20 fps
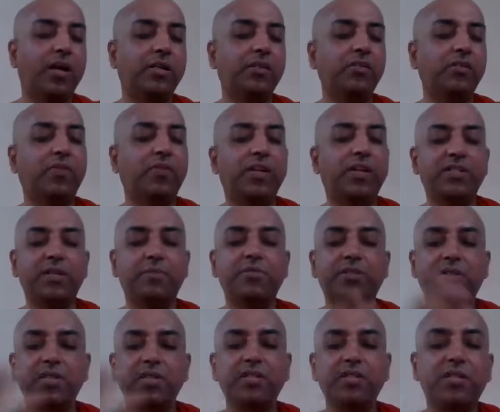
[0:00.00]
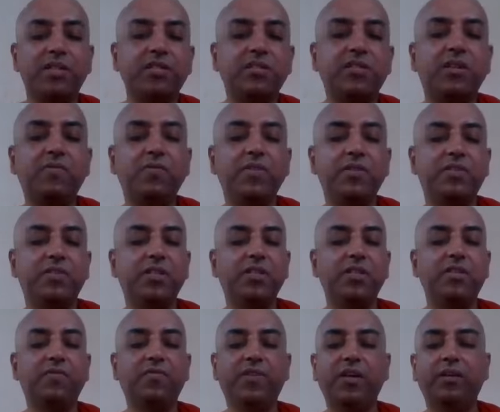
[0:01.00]
different substances that we see,
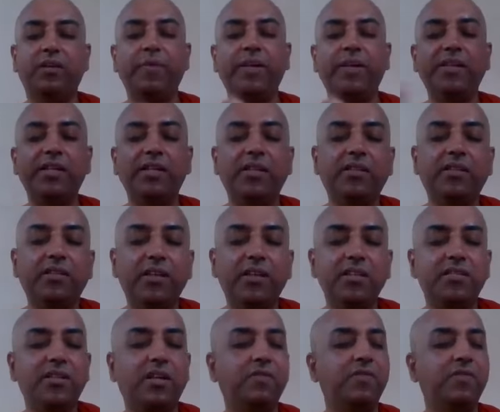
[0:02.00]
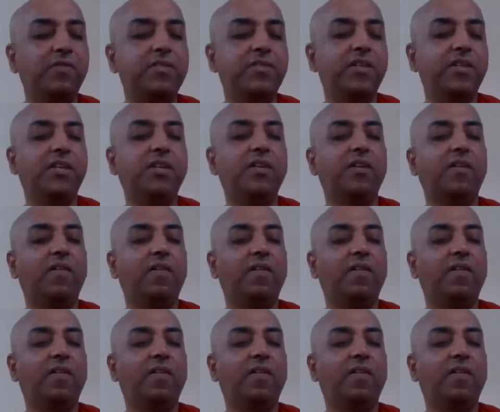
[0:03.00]
different material things that we see.